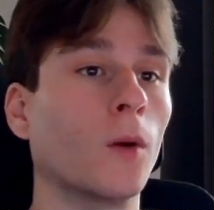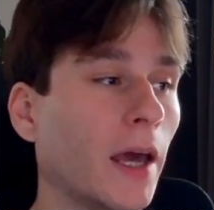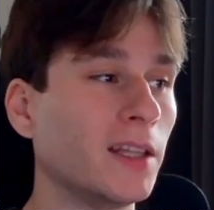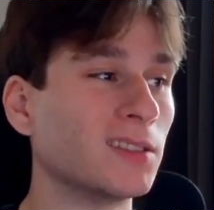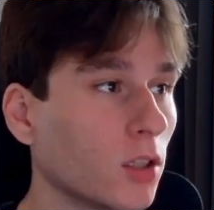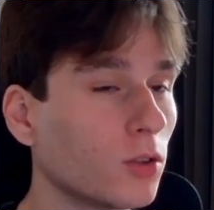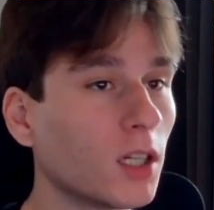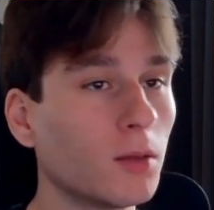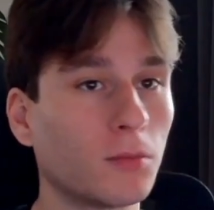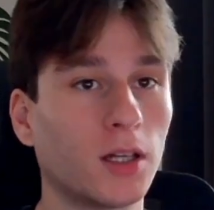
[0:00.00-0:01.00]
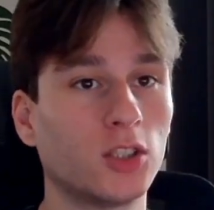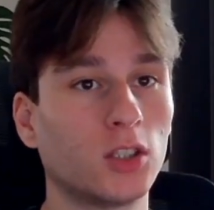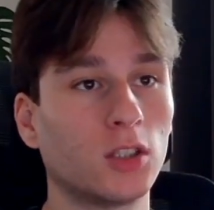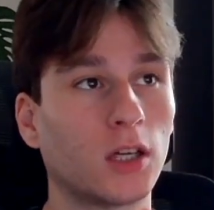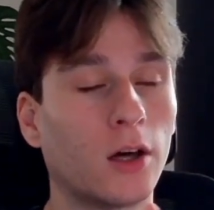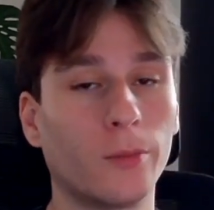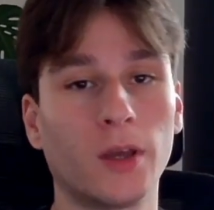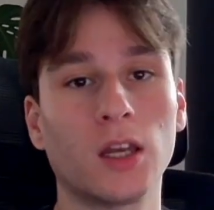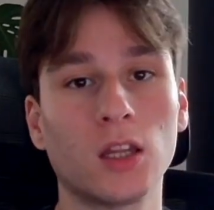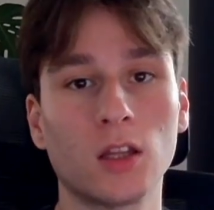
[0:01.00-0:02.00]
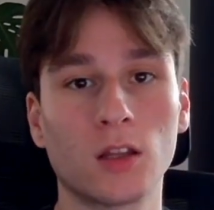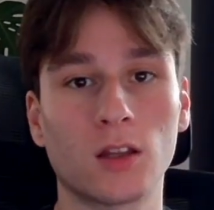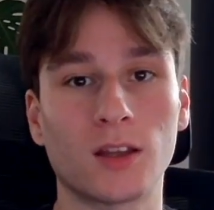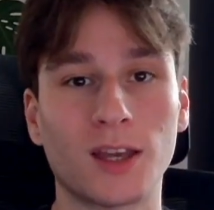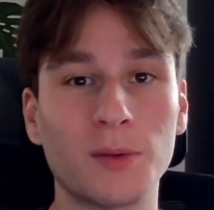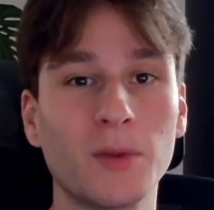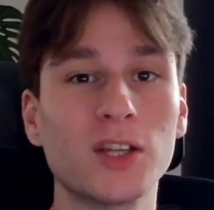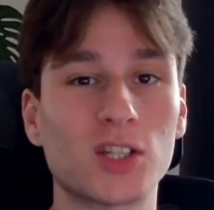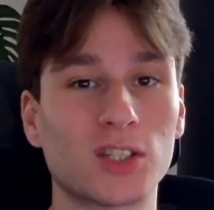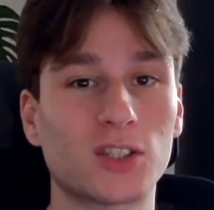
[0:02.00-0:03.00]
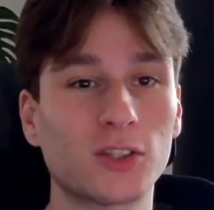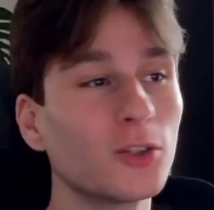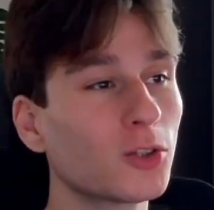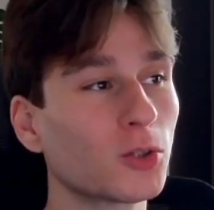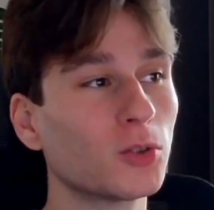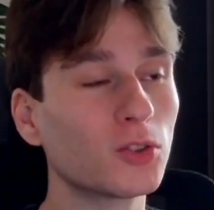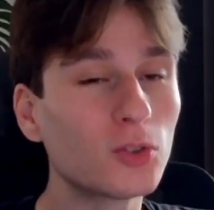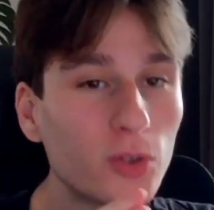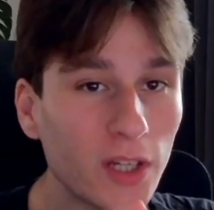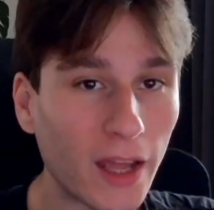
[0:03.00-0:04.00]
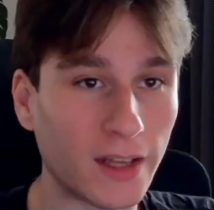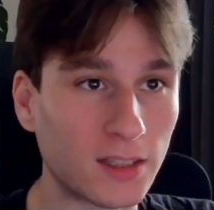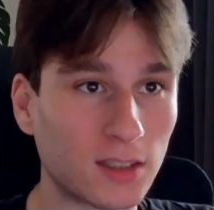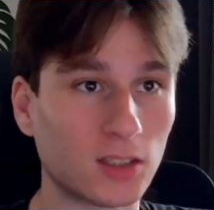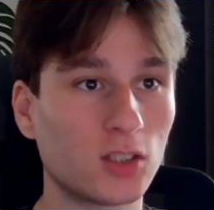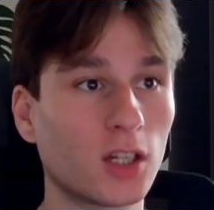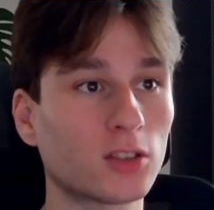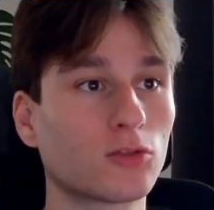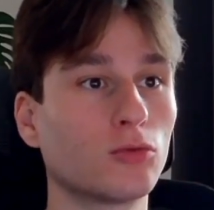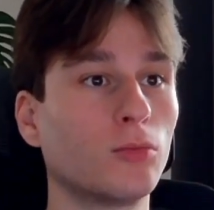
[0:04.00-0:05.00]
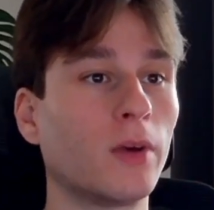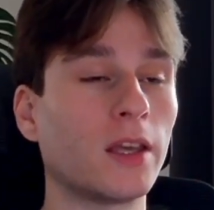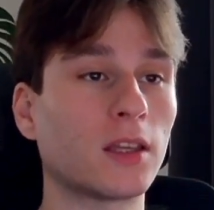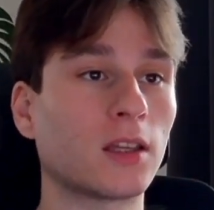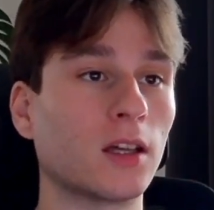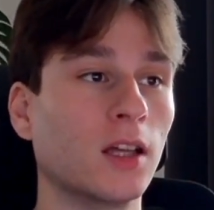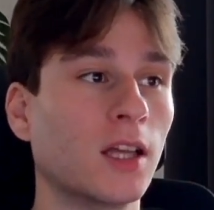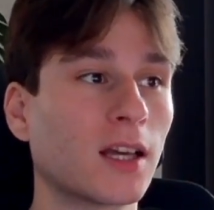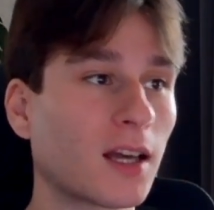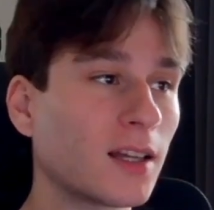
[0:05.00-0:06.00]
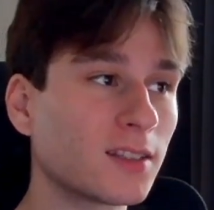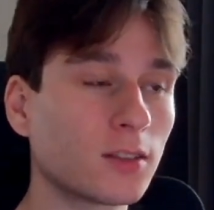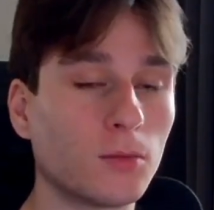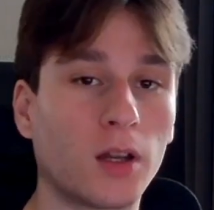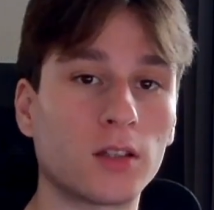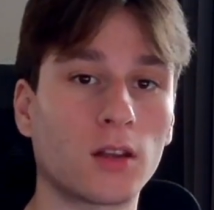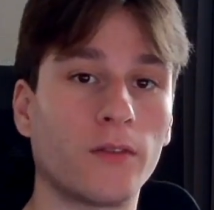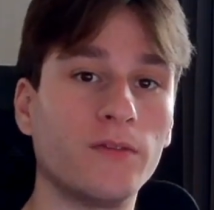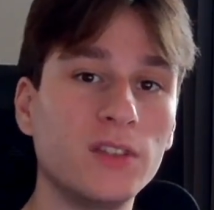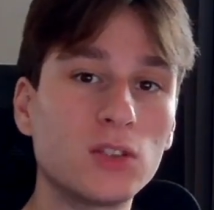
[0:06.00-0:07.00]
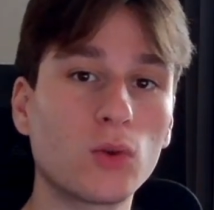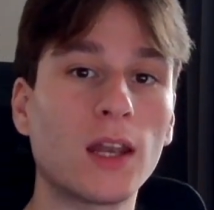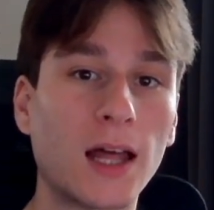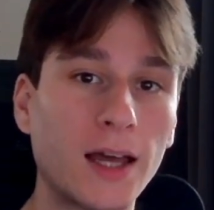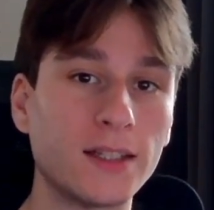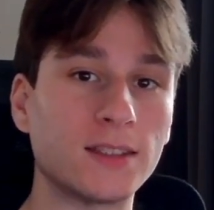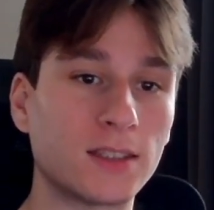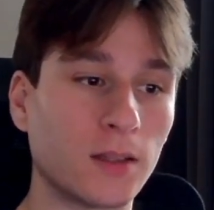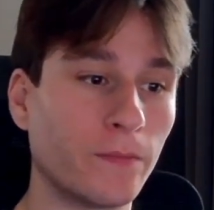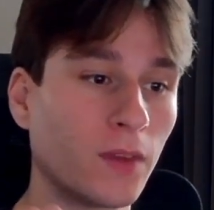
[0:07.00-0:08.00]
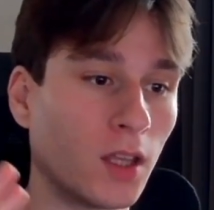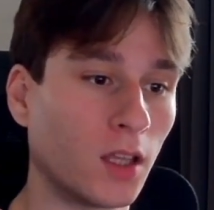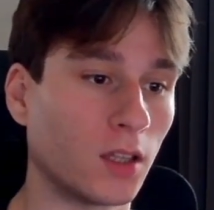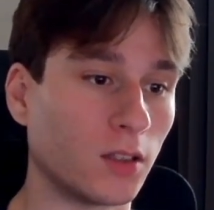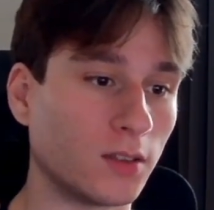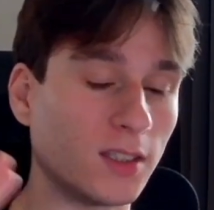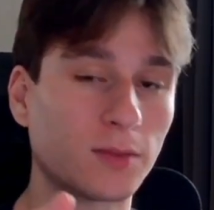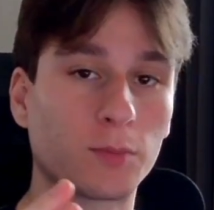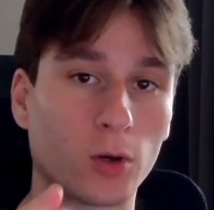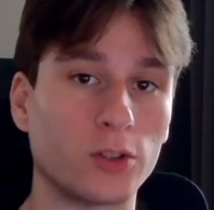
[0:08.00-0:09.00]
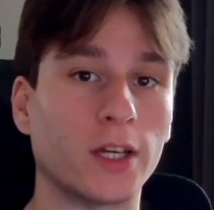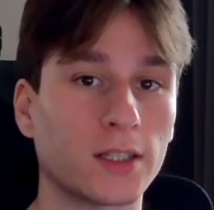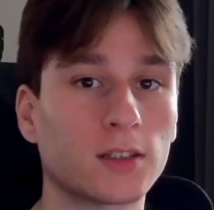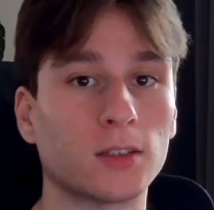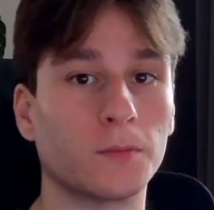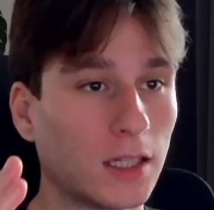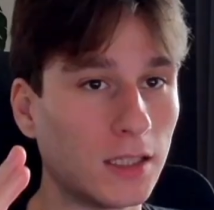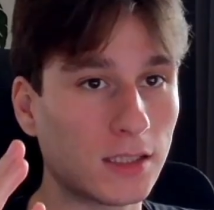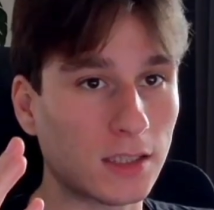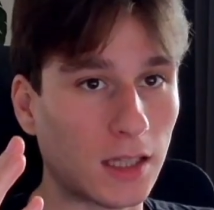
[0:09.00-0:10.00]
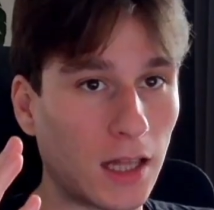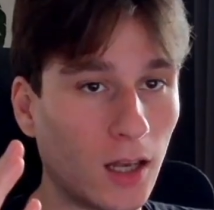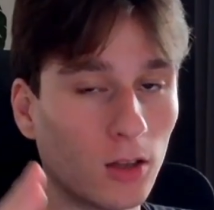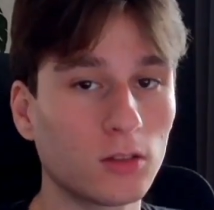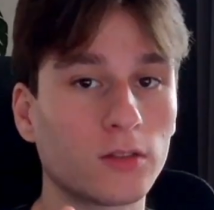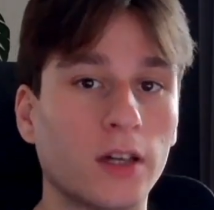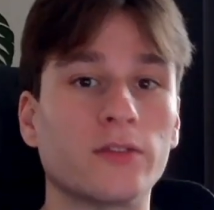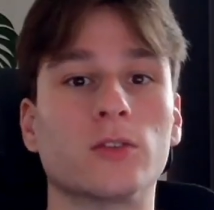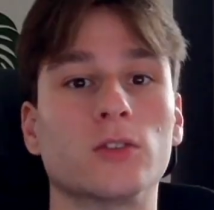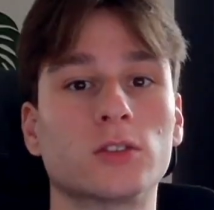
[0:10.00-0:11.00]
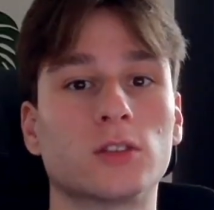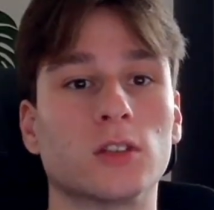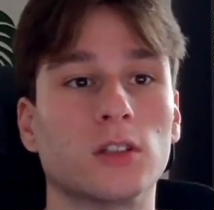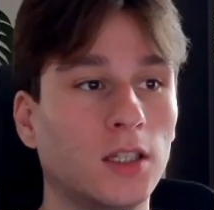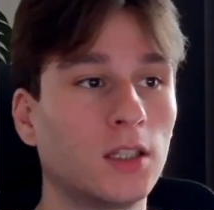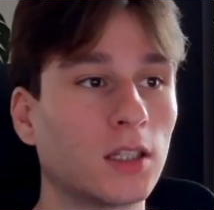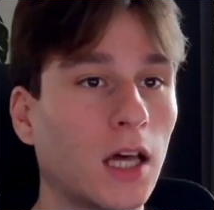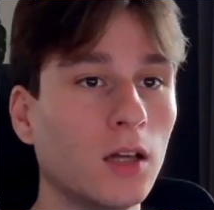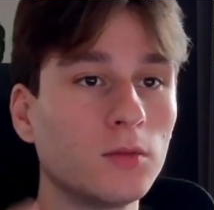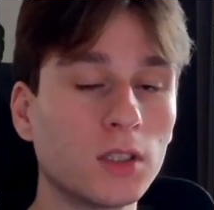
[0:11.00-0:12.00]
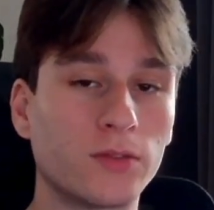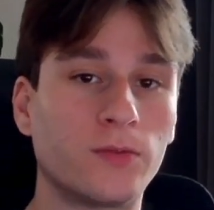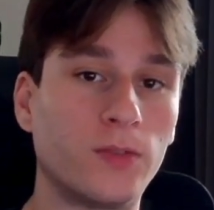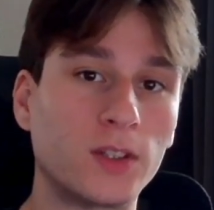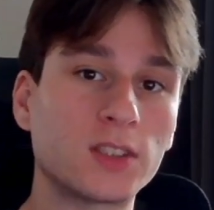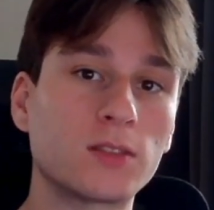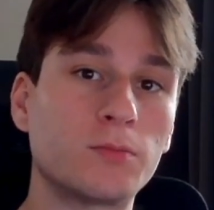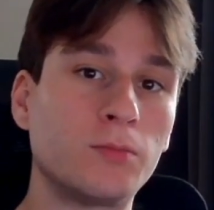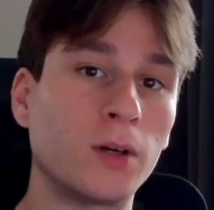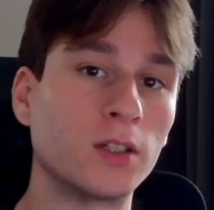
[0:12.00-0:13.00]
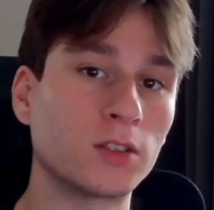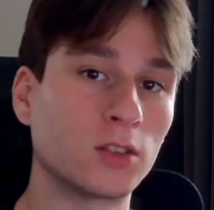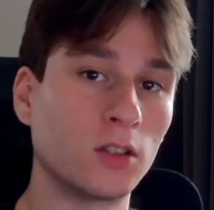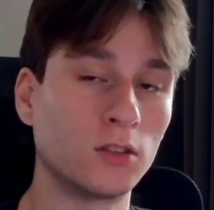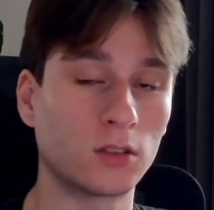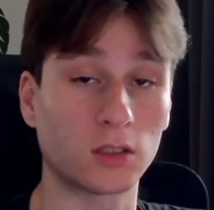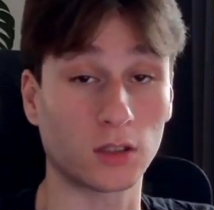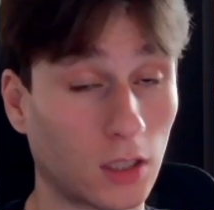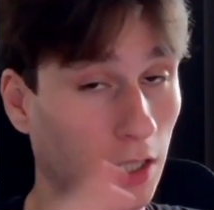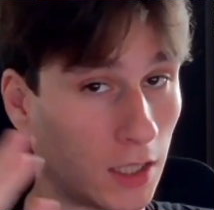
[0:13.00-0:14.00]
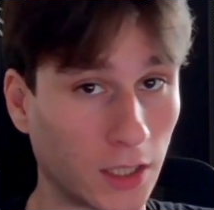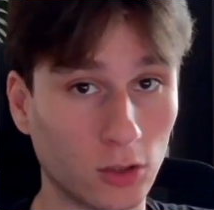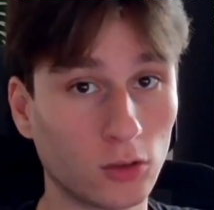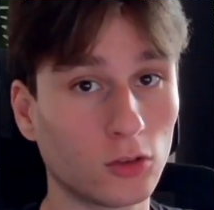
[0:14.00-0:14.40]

and you can imagine how many images you should create just to make the customers visualize this product. It's a lot of effort, and I'm the first person, and I don't